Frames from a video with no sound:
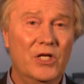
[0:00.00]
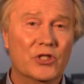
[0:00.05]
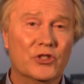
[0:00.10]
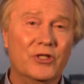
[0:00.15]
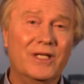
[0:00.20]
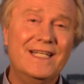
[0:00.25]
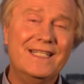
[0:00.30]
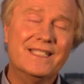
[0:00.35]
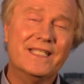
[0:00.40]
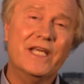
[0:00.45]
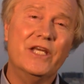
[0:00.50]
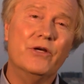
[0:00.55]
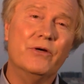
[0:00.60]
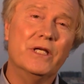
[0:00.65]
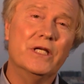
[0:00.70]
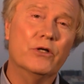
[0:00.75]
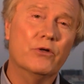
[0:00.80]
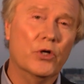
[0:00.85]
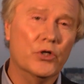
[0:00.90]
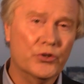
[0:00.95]
So let's say you're
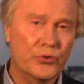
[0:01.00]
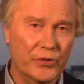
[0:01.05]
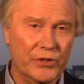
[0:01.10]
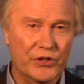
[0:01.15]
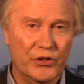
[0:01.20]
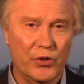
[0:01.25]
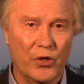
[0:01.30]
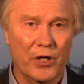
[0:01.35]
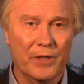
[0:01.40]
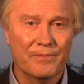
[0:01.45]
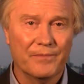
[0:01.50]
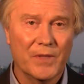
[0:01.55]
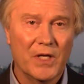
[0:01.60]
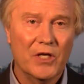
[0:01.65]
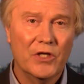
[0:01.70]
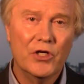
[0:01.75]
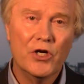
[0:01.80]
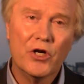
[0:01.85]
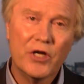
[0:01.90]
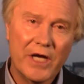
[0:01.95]
in a grocery store.
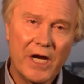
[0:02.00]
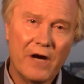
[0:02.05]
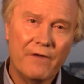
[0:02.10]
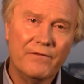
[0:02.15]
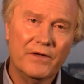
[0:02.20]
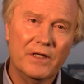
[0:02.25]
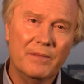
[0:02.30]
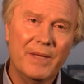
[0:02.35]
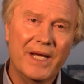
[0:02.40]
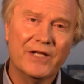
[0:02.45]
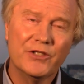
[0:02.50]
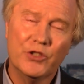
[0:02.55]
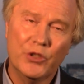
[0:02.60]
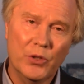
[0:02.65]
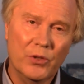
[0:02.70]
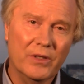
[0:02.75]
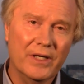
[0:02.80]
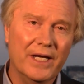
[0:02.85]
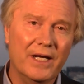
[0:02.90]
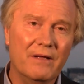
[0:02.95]
You're careful about
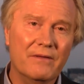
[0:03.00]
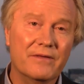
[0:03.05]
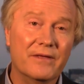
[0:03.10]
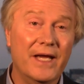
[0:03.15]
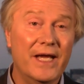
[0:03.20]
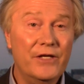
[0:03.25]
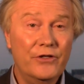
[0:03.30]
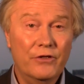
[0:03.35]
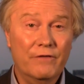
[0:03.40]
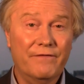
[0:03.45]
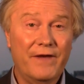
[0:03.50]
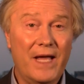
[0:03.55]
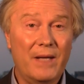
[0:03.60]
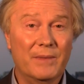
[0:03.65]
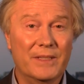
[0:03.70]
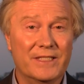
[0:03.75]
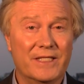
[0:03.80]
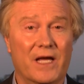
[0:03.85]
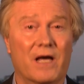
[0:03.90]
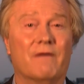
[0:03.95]
your health and your
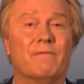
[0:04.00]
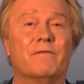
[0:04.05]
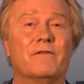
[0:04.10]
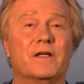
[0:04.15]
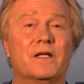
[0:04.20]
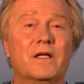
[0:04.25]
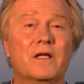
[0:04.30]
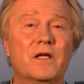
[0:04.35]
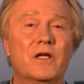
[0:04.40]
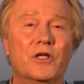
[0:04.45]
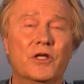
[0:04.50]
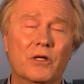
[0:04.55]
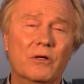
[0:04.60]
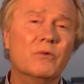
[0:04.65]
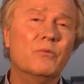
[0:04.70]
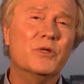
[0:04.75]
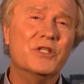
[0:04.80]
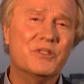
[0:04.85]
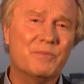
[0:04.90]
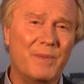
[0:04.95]
family's health. You're
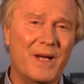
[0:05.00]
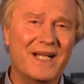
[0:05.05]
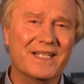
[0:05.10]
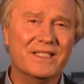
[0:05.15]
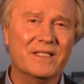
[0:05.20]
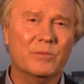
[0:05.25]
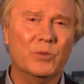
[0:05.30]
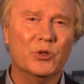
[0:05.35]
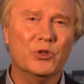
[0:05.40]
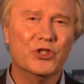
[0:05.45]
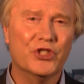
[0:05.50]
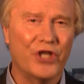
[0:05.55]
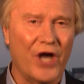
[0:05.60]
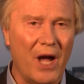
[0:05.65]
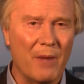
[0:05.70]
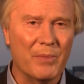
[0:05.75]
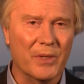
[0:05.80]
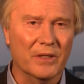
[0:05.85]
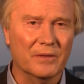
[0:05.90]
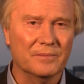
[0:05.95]
a responsible
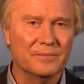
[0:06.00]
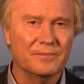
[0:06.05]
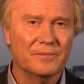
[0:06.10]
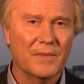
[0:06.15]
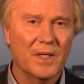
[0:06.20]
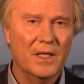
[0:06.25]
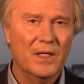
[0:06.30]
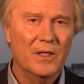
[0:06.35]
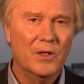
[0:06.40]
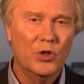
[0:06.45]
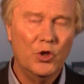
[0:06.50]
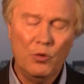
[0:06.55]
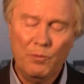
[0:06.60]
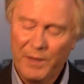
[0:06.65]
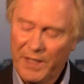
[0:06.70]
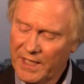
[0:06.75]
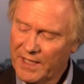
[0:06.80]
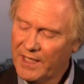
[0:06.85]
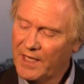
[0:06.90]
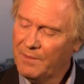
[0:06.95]
shopper. You
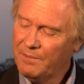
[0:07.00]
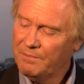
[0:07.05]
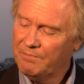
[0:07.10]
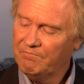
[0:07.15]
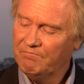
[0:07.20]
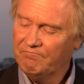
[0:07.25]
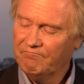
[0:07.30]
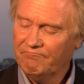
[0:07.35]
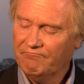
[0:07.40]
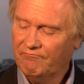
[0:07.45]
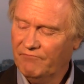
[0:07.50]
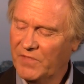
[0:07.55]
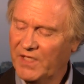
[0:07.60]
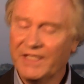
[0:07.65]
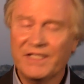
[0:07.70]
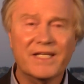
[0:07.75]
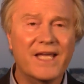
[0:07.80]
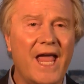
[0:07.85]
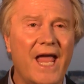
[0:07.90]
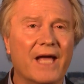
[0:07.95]
pick up
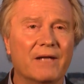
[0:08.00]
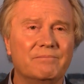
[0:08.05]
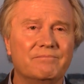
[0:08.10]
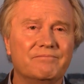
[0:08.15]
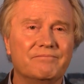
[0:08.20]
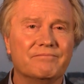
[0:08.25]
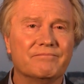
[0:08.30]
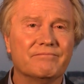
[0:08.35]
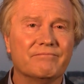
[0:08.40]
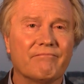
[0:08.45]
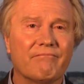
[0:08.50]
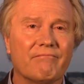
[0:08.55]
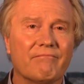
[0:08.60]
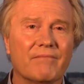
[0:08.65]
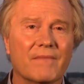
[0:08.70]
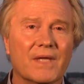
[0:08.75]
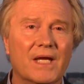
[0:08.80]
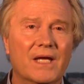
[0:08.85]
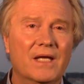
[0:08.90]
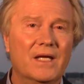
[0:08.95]
this can.
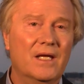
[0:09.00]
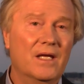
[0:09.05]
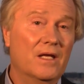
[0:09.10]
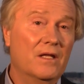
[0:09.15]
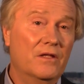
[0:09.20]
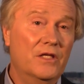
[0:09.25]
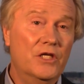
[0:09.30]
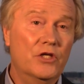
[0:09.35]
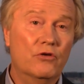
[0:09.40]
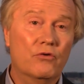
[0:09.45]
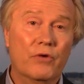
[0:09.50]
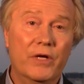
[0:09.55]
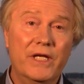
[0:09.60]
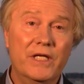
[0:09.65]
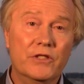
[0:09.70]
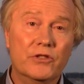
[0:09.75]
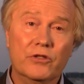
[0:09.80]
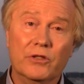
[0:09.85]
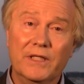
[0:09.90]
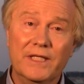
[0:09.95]
The
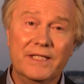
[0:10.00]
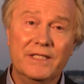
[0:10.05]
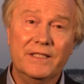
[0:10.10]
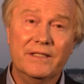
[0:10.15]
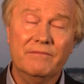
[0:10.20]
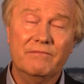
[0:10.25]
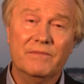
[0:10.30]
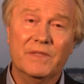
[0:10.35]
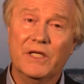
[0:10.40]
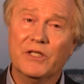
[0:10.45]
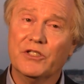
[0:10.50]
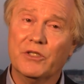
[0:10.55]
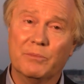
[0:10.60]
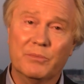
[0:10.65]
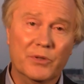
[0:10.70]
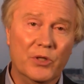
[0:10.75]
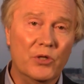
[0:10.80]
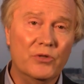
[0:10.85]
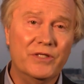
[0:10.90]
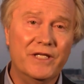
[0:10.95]
ingredients are listed. There's a
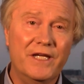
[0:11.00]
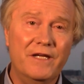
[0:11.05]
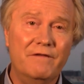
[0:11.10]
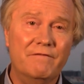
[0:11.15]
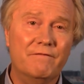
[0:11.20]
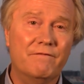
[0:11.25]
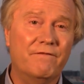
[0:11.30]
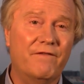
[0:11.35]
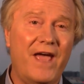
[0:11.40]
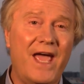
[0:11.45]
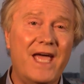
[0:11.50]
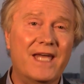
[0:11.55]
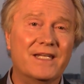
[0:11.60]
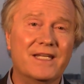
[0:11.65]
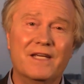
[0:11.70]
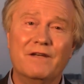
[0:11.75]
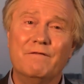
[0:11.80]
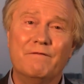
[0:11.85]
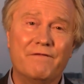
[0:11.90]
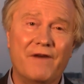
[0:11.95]
protein, fat,
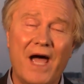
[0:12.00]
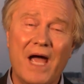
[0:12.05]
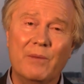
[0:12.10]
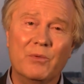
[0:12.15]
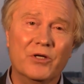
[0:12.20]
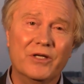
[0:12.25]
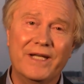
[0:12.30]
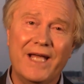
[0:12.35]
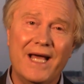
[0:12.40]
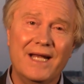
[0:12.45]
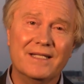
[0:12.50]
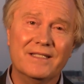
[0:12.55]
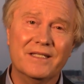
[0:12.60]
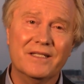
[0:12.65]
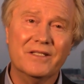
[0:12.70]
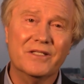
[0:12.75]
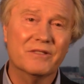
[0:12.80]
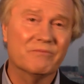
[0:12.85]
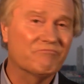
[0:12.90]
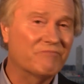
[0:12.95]
and fiber
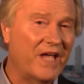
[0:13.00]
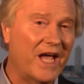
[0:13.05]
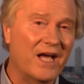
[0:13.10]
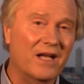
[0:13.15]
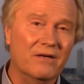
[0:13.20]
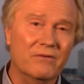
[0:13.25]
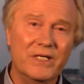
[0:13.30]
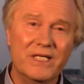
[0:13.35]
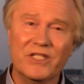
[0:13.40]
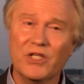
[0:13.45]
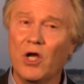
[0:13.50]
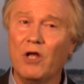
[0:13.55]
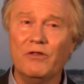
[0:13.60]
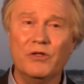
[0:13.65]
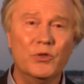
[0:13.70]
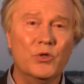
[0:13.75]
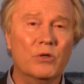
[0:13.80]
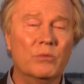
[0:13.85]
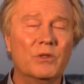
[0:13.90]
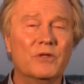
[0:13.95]
analysis, calories, all
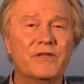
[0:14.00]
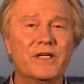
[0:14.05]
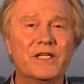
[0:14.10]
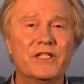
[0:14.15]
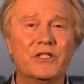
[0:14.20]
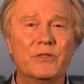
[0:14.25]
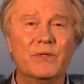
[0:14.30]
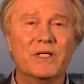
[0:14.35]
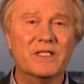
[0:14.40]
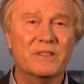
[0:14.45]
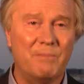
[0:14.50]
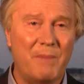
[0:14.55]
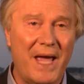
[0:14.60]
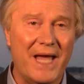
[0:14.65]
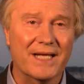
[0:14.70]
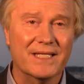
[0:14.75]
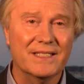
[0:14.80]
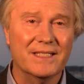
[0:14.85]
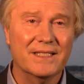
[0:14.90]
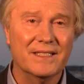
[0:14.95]
the normal things you
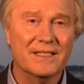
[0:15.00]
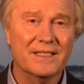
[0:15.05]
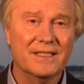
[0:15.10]
expect.